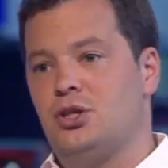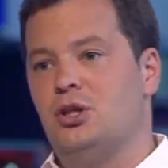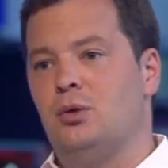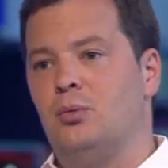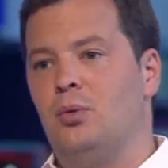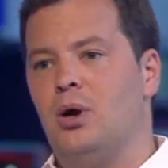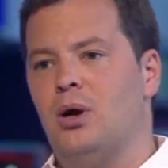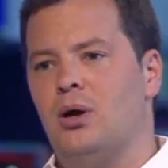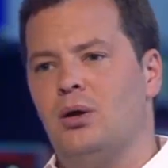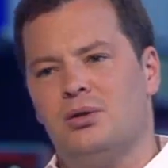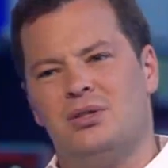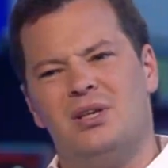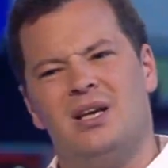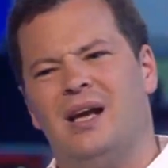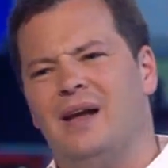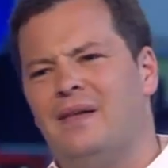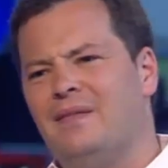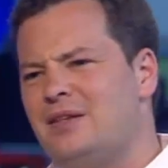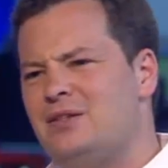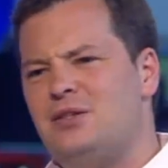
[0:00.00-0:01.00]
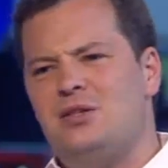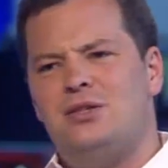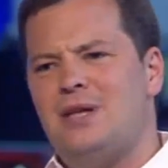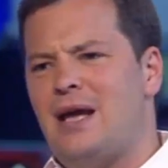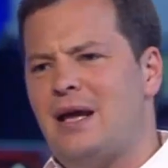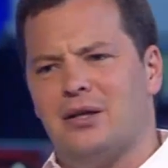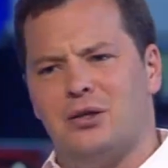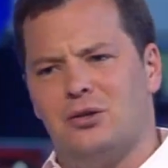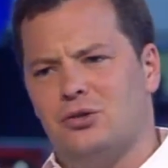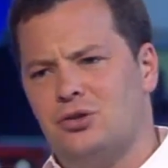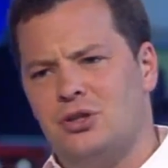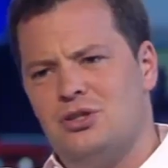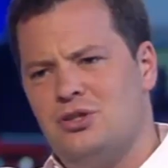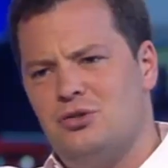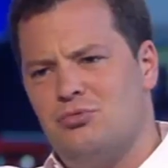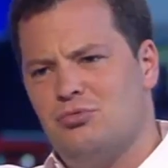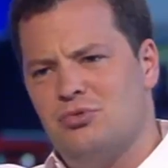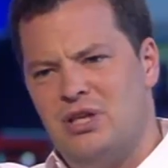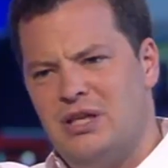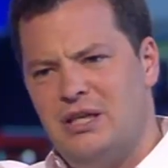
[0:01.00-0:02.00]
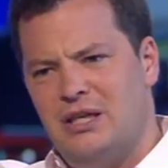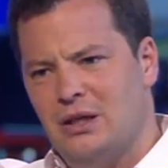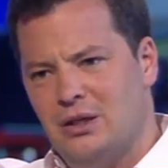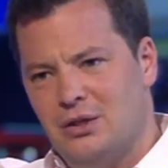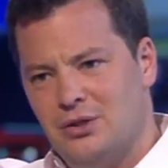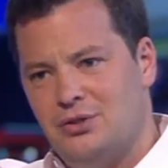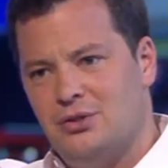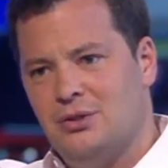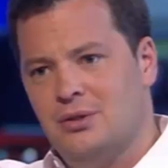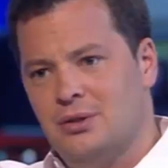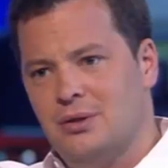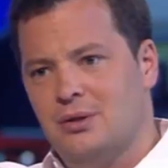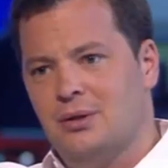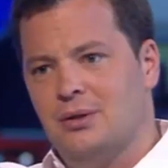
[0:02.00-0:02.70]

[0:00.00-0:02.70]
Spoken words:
in the world. It's just it's just ridiculous.